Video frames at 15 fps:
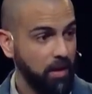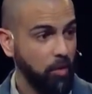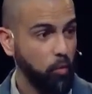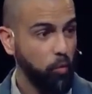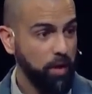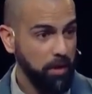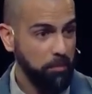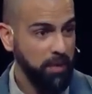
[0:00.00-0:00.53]

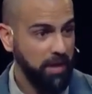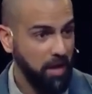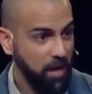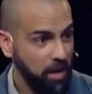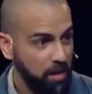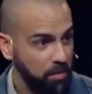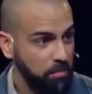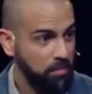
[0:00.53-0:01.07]
We
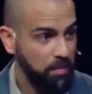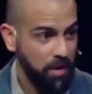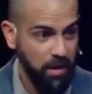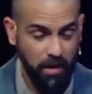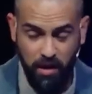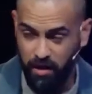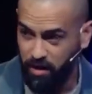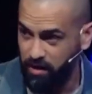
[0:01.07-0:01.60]
become,
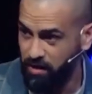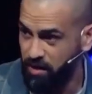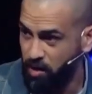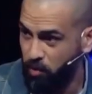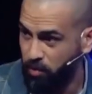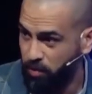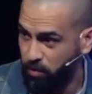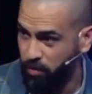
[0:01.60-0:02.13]

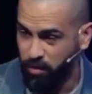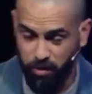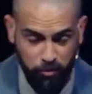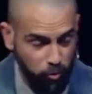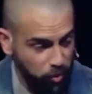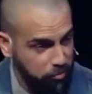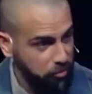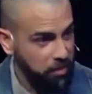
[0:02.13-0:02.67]

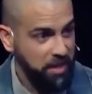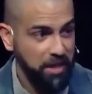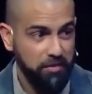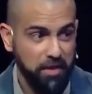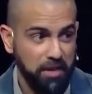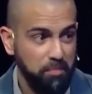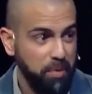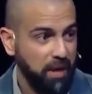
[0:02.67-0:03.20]
we're
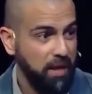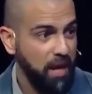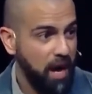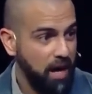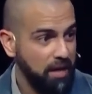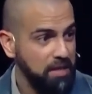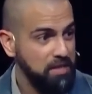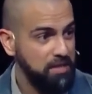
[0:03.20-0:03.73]
forgiven, but
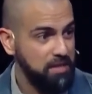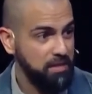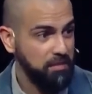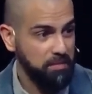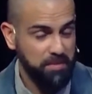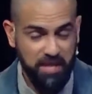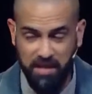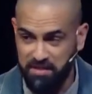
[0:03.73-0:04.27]
God
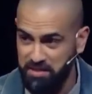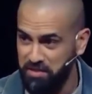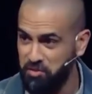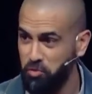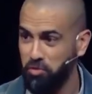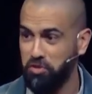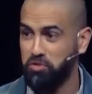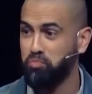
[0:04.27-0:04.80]
takes us
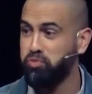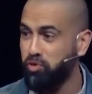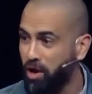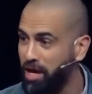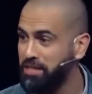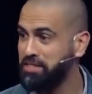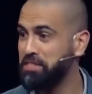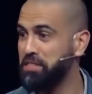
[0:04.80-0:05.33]
through this
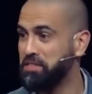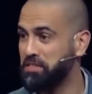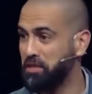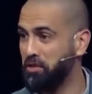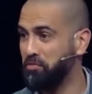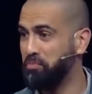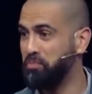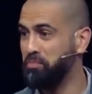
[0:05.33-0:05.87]
process
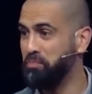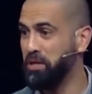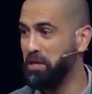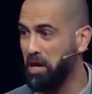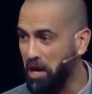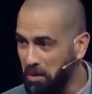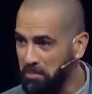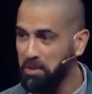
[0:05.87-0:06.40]
of
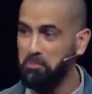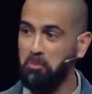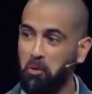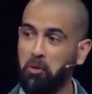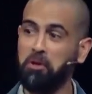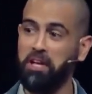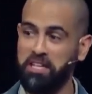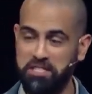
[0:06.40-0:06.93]
becoming
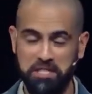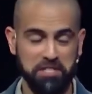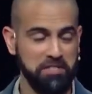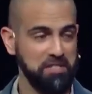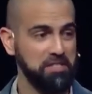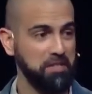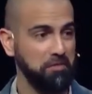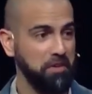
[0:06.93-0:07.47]
more like
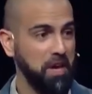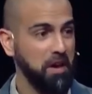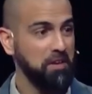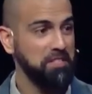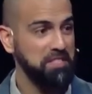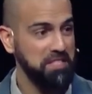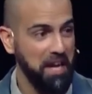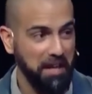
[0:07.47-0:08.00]
Jesus, of
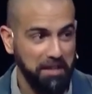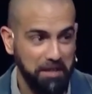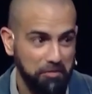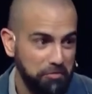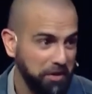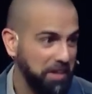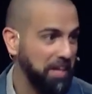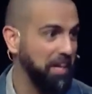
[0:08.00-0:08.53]

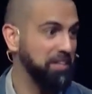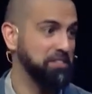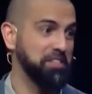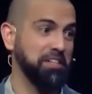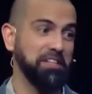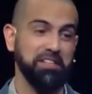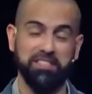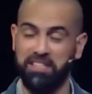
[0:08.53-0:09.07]

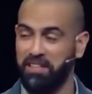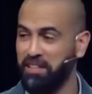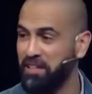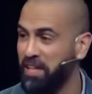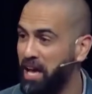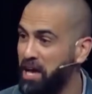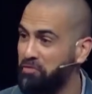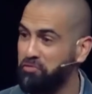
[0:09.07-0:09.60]
sanctification. It's a
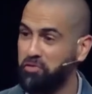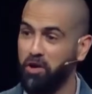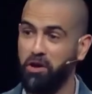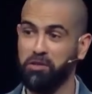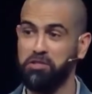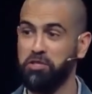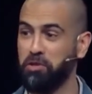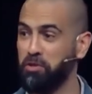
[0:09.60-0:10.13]

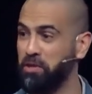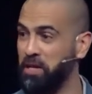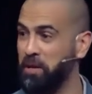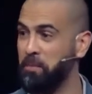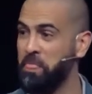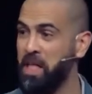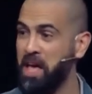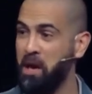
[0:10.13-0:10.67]
lifelong journey.
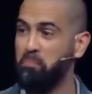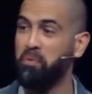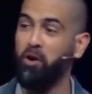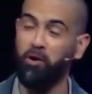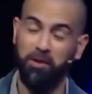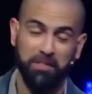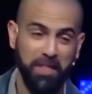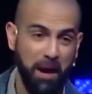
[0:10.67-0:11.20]
And
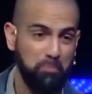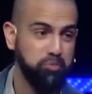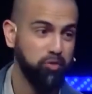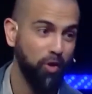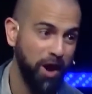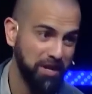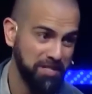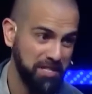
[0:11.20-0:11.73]
part of that
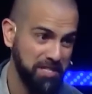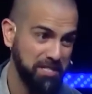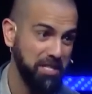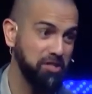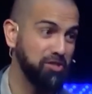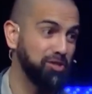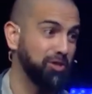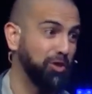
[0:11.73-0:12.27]
process
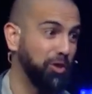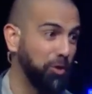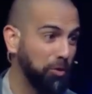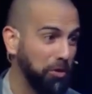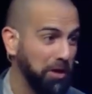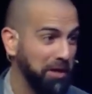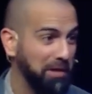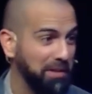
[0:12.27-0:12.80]
is
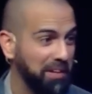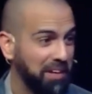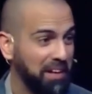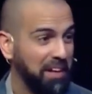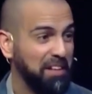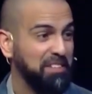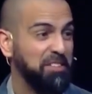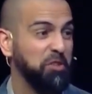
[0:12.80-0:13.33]
learning
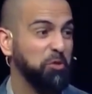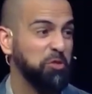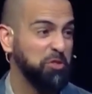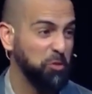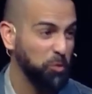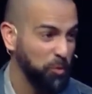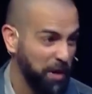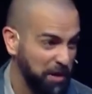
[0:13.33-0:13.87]
to
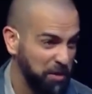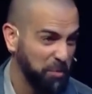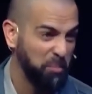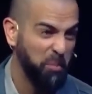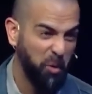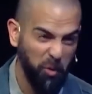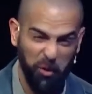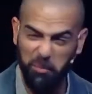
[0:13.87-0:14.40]
surrender
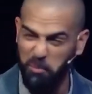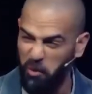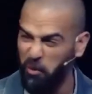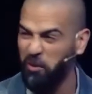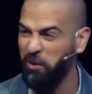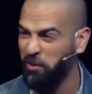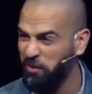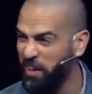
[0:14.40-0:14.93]
more and more
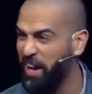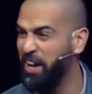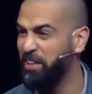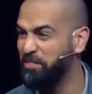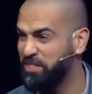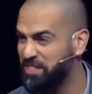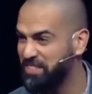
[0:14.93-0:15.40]
in our lives